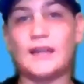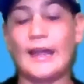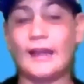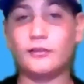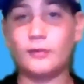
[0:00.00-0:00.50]

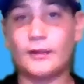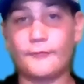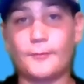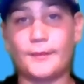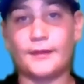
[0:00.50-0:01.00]
how long
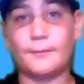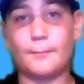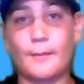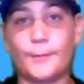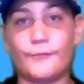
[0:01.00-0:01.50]
have you been a
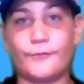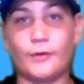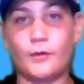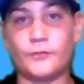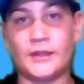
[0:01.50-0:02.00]
member
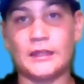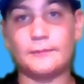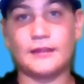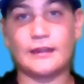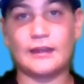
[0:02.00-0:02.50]
of the
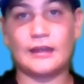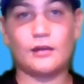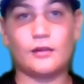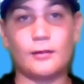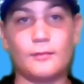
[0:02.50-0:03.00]
Gippsland
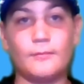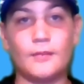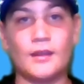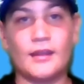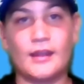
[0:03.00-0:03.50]
Car Club?
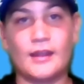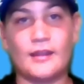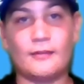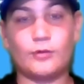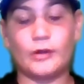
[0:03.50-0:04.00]

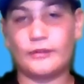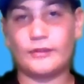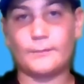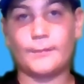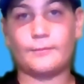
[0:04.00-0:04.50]
And why do you
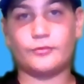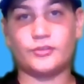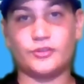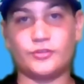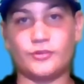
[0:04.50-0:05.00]
think people
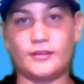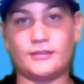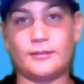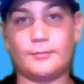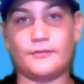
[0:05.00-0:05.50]
should join the
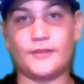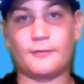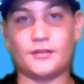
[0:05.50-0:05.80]
club if they want